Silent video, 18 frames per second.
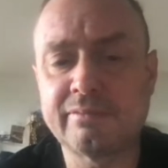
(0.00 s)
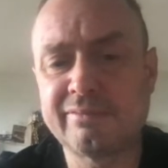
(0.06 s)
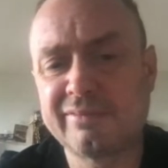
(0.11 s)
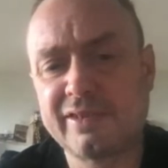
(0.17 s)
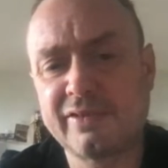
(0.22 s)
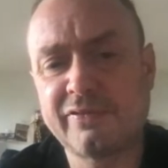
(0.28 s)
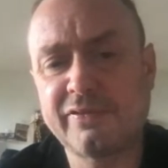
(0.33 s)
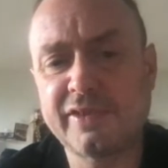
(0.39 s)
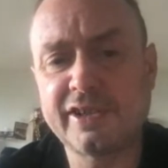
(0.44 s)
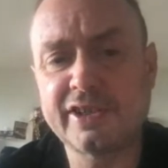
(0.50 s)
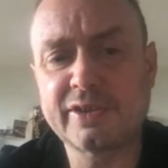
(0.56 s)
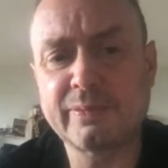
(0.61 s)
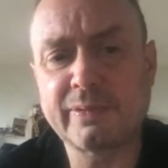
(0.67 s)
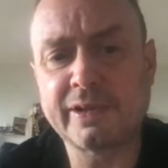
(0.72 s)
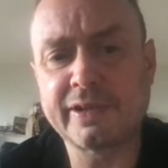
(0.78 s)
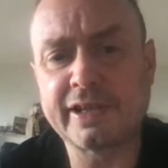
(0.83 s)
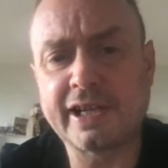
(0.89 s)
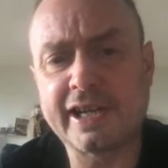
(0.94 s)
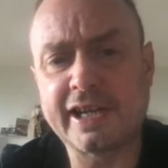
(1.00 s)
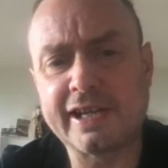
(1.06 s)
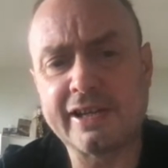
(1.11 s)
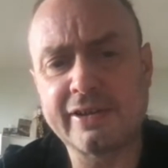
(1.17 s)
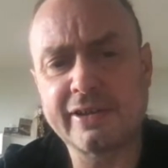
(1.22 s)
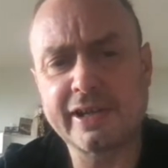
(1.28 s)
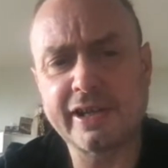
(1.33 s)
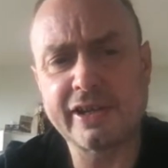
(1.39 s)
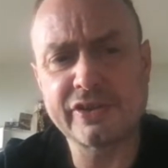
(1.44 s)
The first one, a
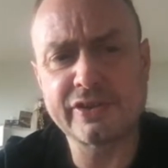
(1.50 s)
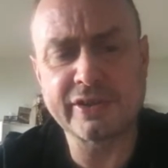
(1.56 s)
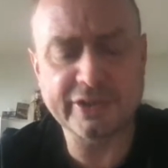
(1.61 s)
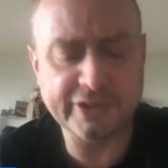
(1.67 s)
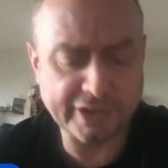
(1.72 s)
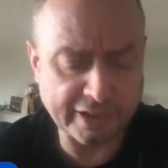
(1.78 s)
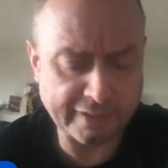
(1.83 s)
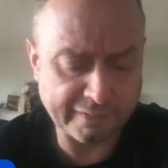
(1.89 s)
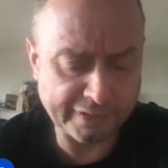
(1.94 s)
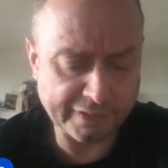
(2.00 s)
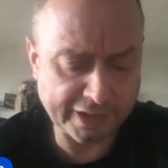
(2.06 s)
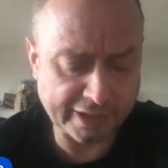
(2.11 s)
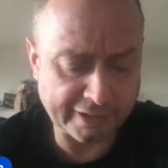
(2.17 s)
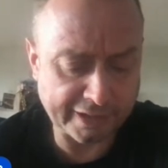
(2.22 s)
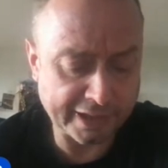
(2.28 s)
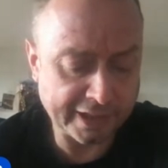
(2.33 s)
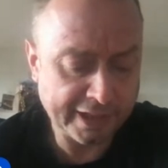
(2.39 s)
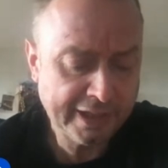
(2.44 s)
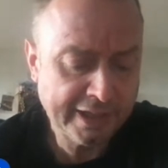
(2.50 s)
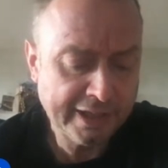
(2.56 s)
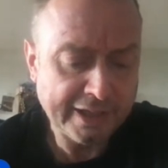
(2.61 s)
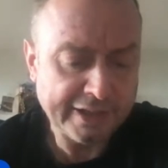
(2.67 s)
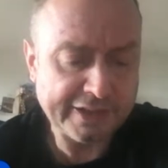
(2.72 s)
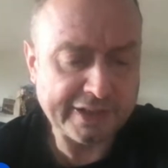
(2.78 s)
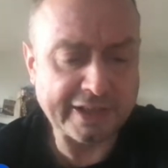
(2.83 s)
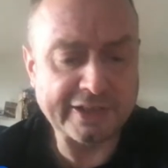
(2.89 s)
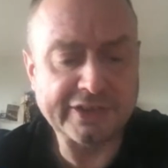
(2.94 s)
location and service area,
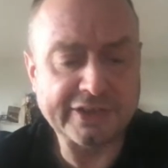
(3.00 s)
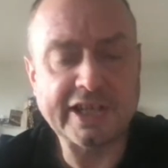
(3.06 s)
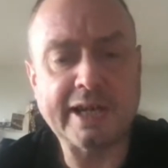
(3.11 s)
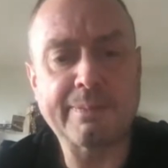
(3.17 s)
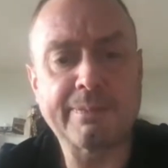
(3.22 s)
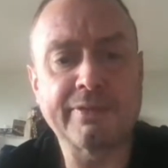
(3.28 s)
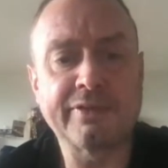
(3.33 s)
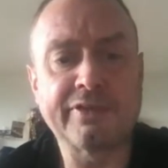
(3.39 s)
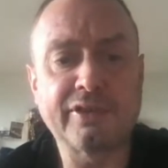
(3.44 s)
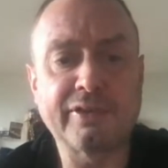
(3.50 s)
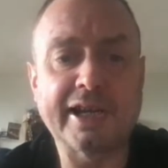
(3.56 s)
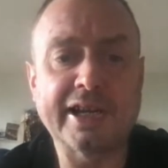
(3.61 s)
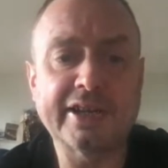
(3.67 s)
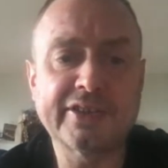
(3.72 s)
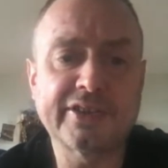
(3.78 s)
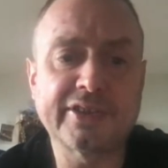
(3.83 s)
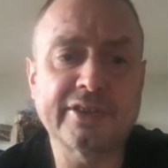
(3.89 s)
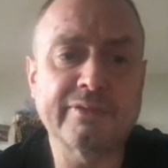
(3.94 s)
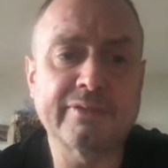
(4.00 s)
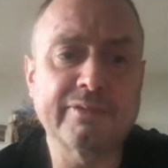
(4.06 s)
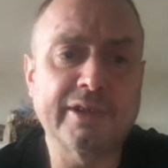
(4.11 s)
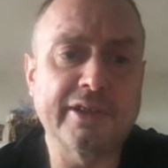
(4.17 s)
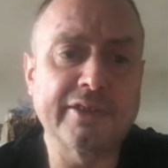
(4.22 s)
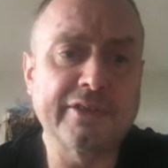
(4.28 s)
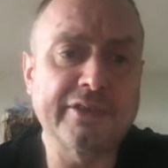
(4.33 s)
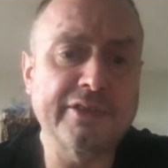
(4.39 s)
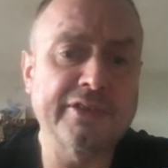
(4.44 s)
tends to happen through accident
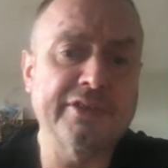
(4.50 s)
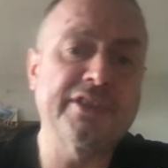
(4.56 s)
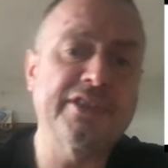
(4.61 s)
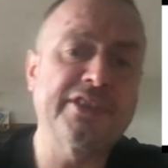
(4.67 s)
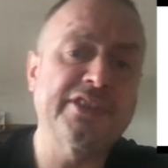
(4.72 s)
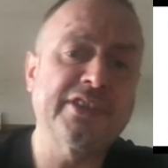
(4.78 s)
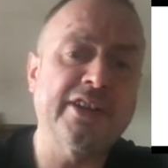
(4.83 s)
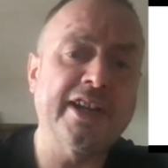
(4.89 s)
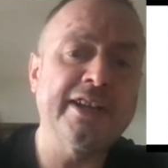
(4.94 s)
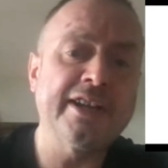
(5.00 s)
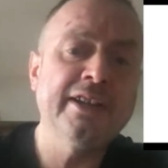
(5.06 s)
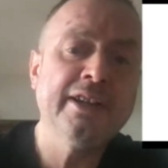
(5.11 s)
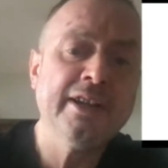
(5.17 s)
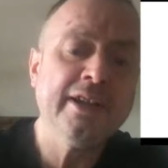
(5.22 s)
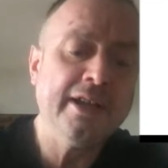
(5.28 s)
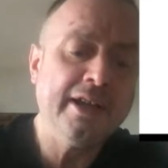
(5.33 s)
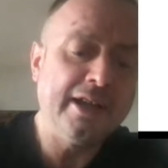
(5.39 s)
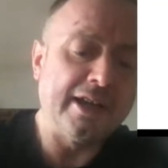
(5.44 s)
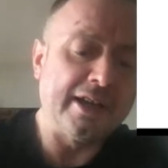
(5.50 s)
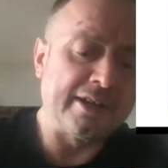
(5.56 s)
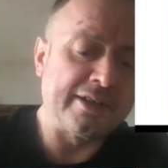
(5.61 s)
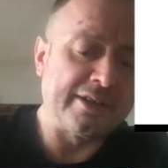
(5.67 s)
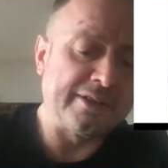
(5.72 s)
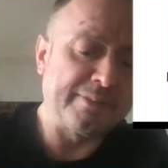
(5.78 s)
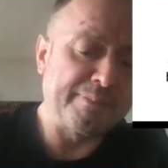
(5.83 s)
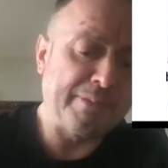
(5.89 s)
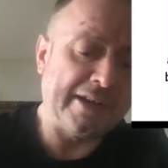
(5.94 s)
rather than design.
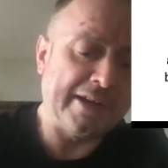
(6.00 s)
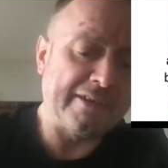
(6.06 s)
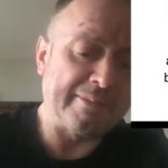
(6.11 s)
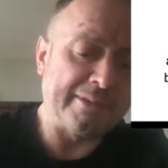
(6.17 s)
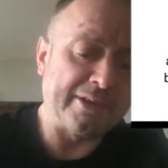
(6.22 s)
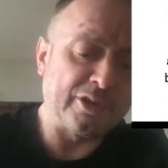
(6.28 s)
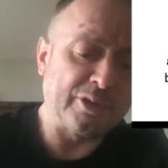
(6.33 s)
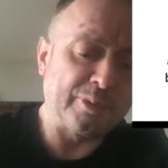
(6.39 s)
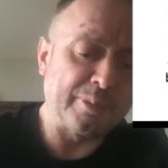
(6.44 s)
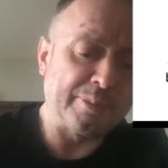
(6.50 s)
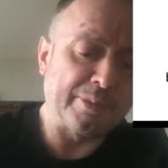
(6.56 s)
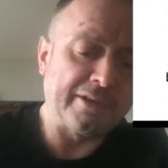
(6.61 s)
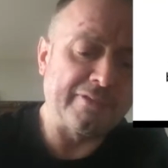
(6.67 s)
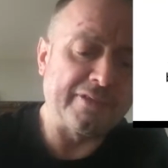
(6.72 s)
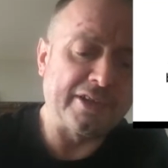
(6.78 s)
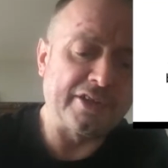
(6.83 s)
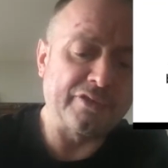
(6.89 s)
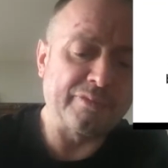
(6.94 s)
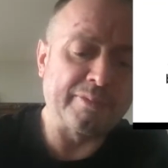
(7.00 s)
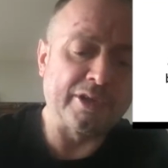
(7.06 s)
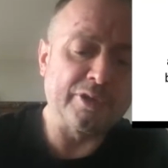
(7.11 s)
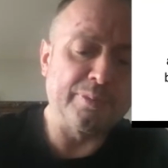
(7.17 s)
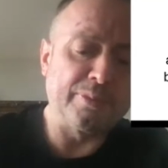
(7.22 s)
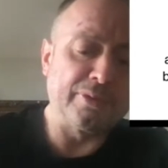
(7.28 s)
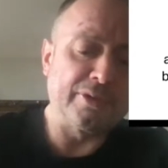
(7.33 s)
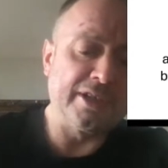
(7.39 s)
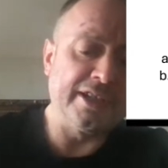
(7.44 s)
And having multiple profiles,
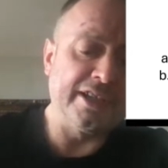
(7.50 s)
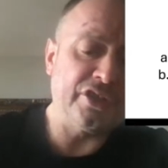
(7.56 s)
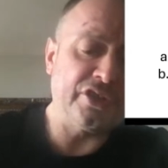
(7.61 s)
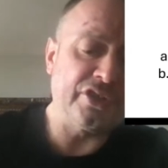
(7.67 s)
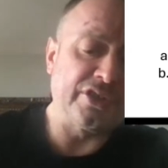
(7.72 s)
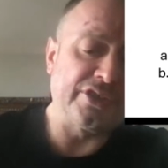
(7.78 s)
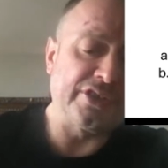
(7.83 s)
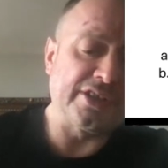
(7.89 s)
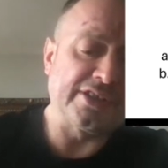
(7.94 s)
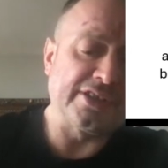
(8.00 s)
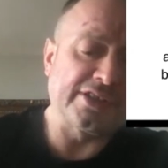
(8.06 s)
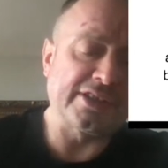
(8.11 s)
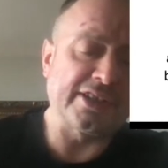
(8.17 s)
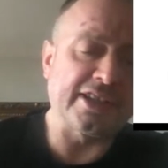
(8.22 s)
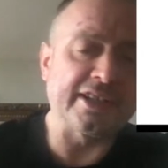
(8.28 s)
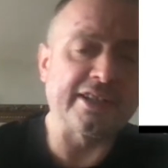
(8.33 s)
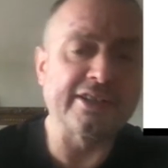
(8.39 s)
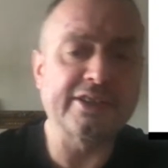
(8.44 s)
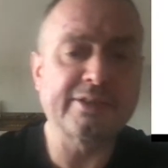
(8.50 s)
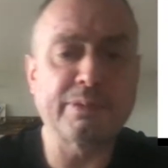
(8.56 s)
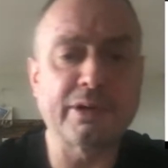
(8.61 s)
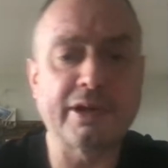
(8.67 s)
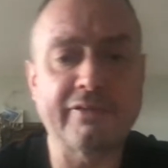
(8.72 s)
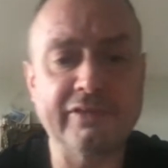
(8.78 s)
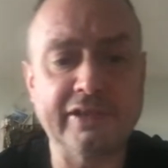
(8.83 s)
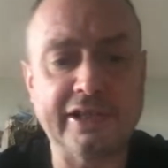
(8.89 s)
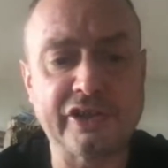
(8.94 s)
multiple clinicians is seen as
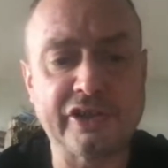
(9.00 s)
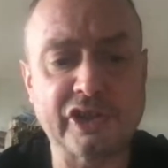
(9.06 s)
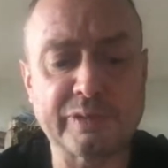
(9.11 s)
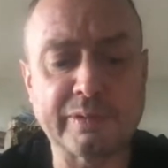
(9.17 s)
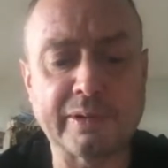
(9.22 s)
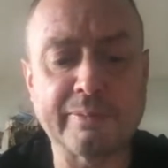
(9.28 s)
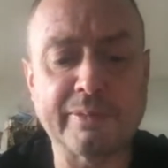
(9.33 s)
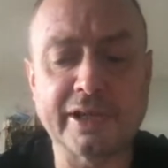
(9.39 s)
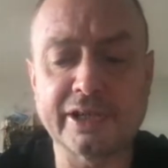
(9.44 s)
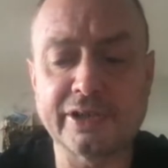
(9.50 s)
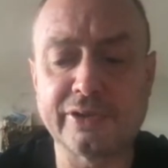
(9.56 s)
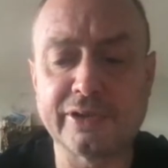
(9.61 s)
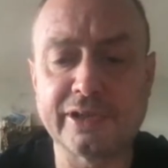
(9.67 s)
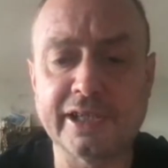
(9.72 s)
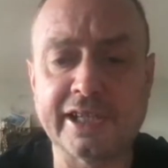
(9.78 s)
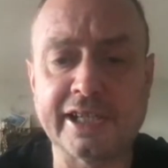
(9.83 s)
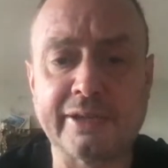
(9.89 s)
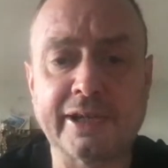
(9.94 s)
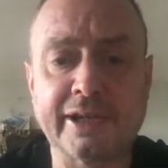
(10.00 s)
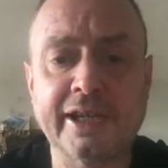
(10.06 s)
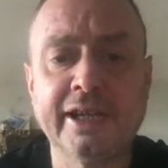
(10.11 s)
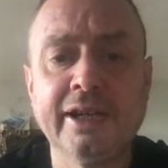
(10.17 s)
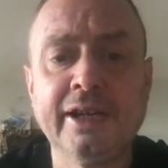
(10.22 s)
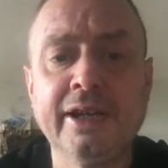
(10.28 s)
perfectly legitimate by Google anyway.